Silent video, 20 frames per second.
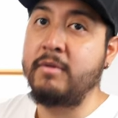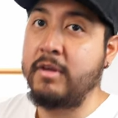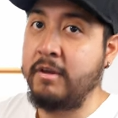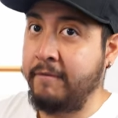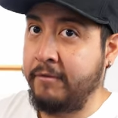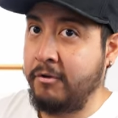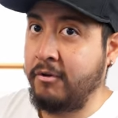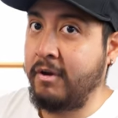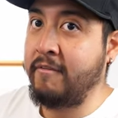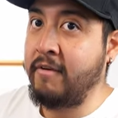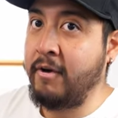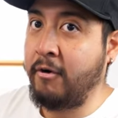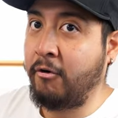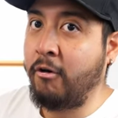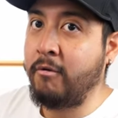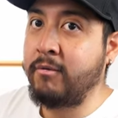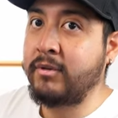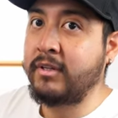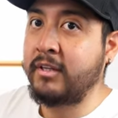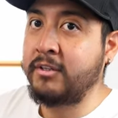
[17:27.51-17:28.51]
If you have a
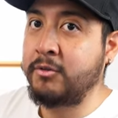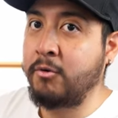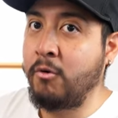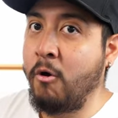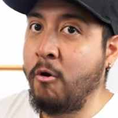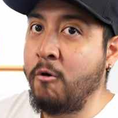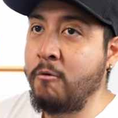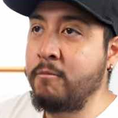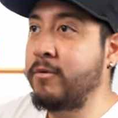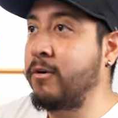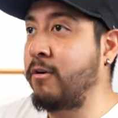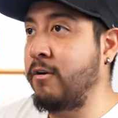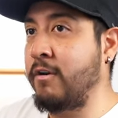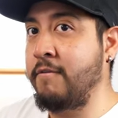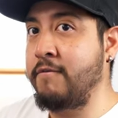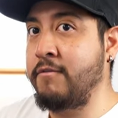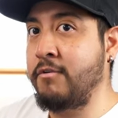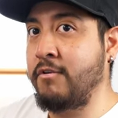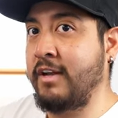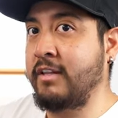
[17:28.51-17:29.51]
robot at your home, or
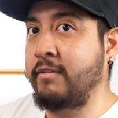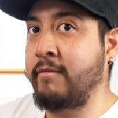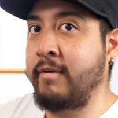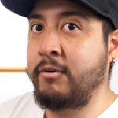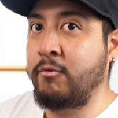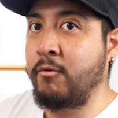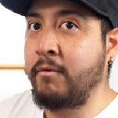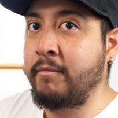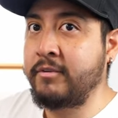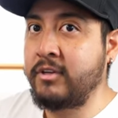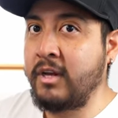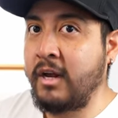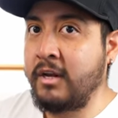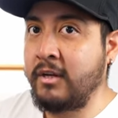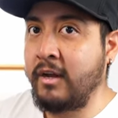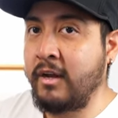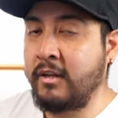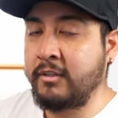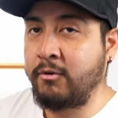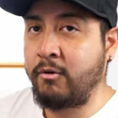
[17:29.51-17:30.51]
if you have a
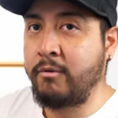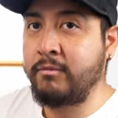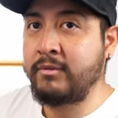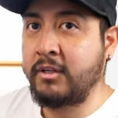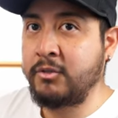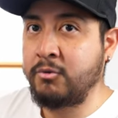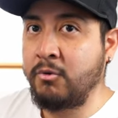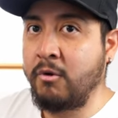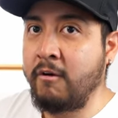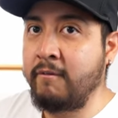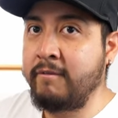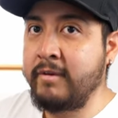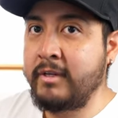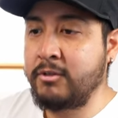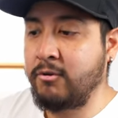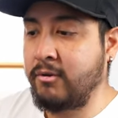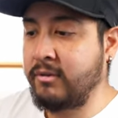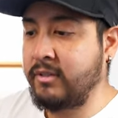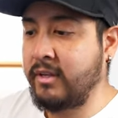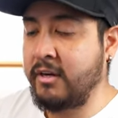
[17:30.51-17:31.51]
robot at your office
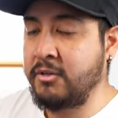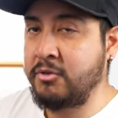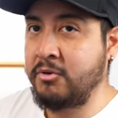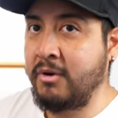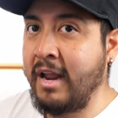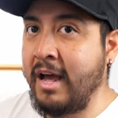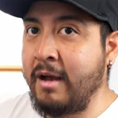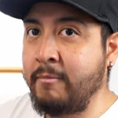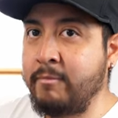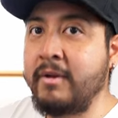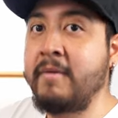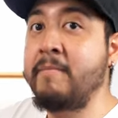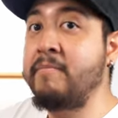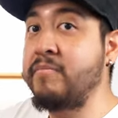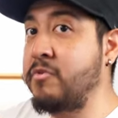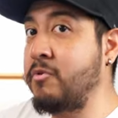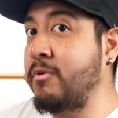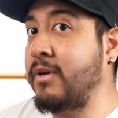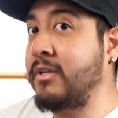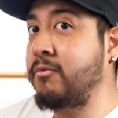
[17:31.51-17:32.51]
or at your lab,
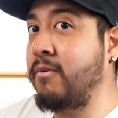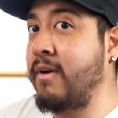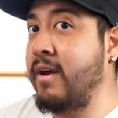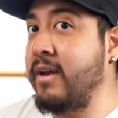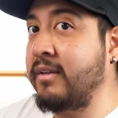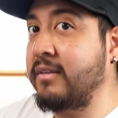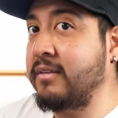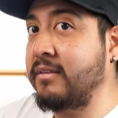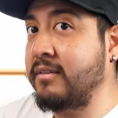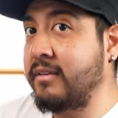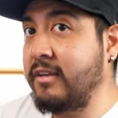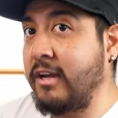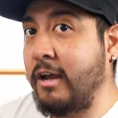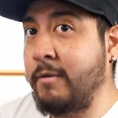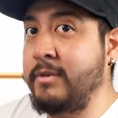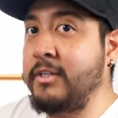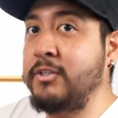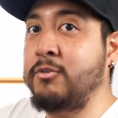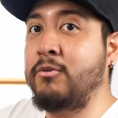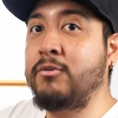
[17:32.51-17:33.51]
you can try it. I
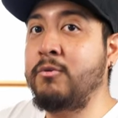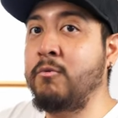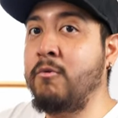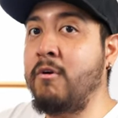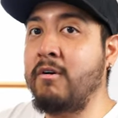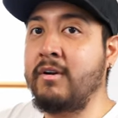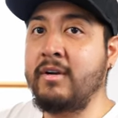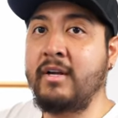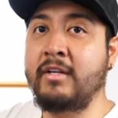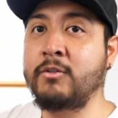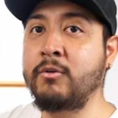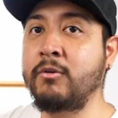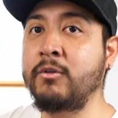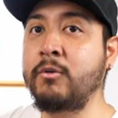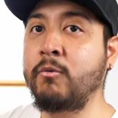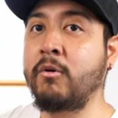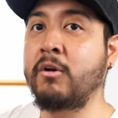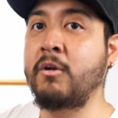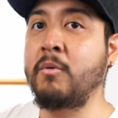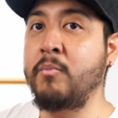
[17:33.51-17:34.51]
mean, it's going to work, and it's going to
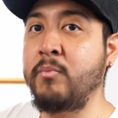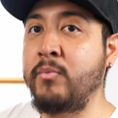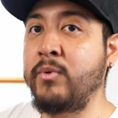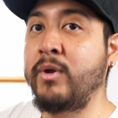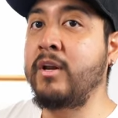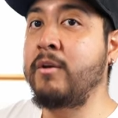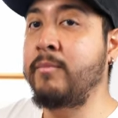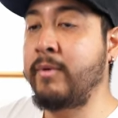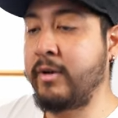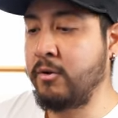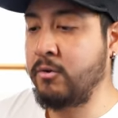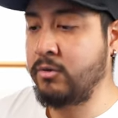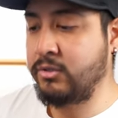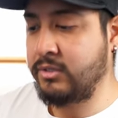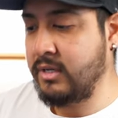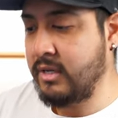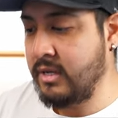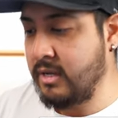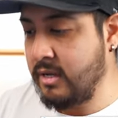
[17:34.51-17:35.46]
work very, very good.